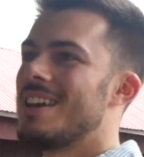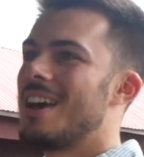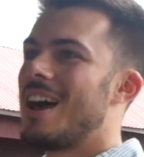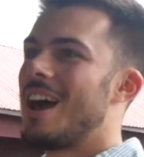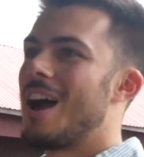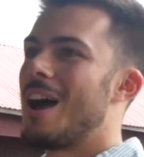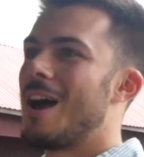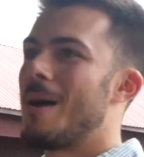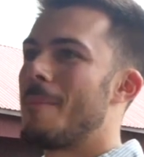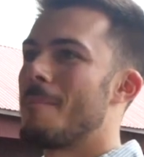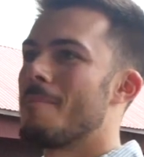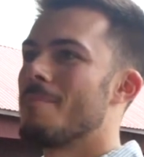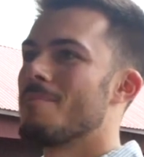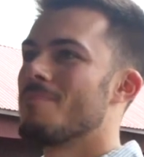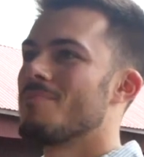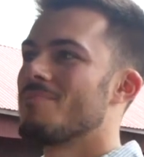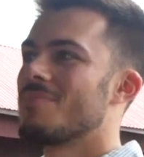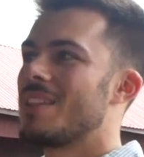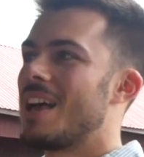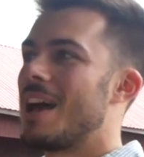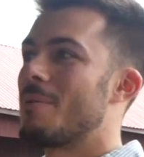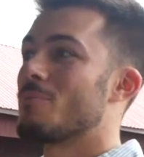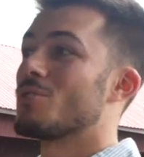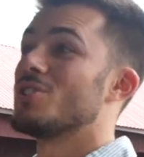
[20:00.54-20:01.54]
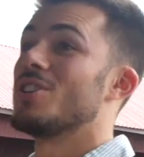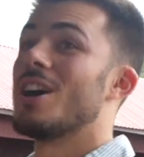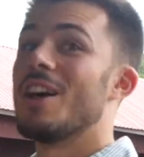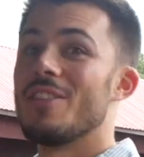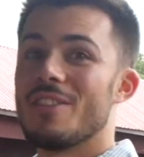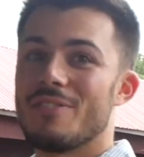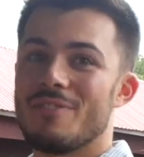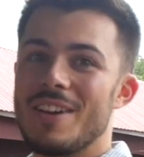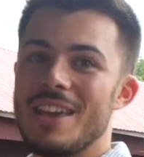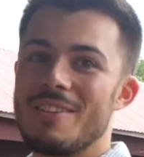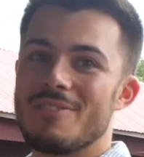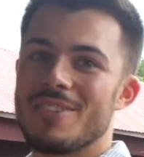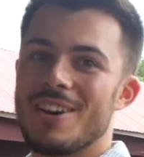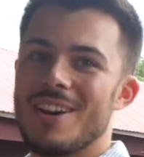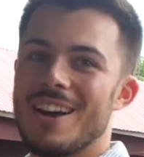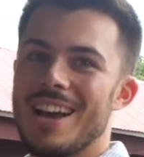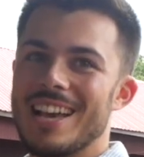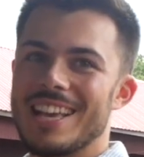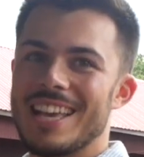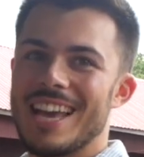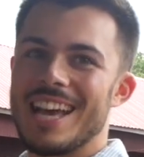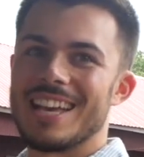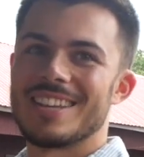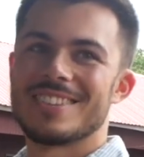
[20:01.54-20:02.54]
and return the favor,
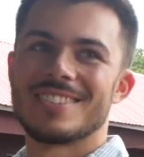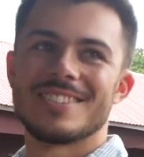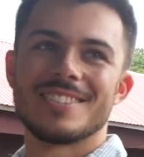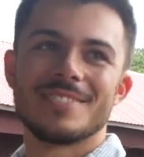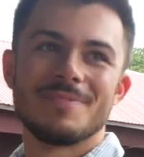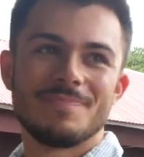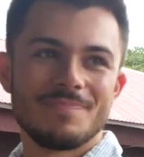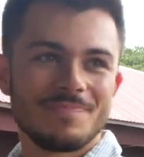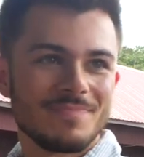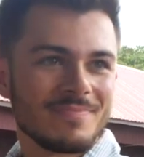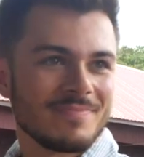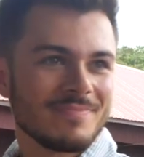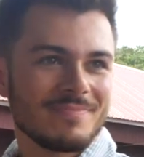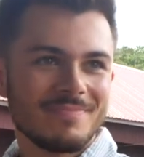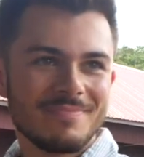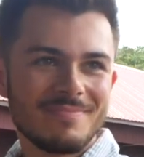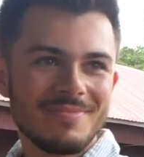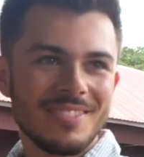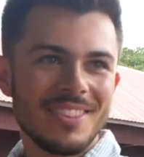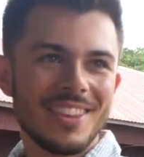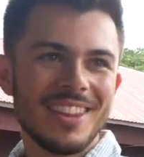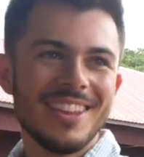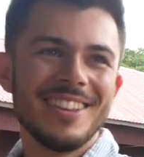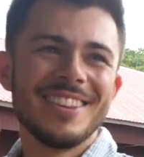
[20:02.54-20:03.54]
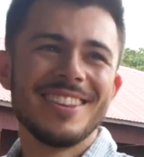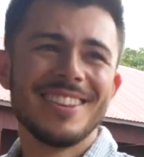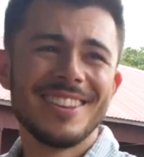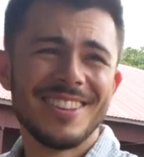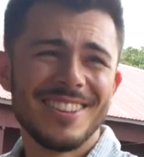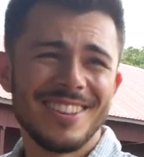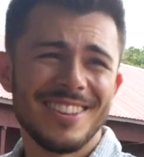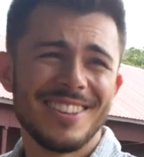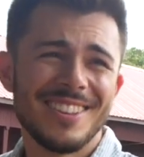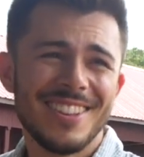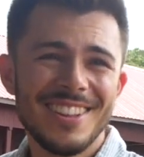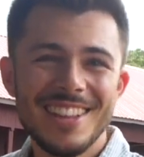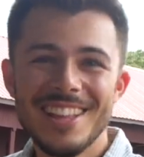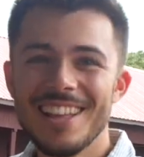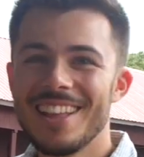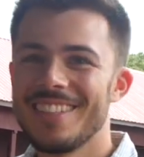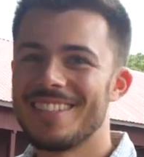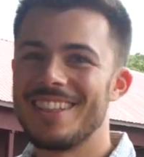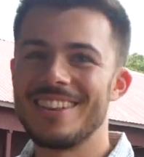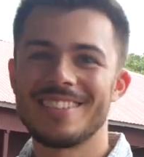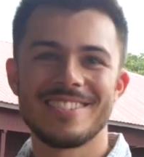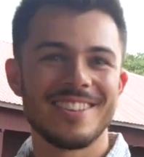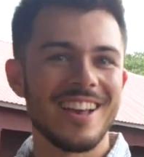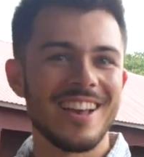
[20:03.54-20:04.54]
I guess. This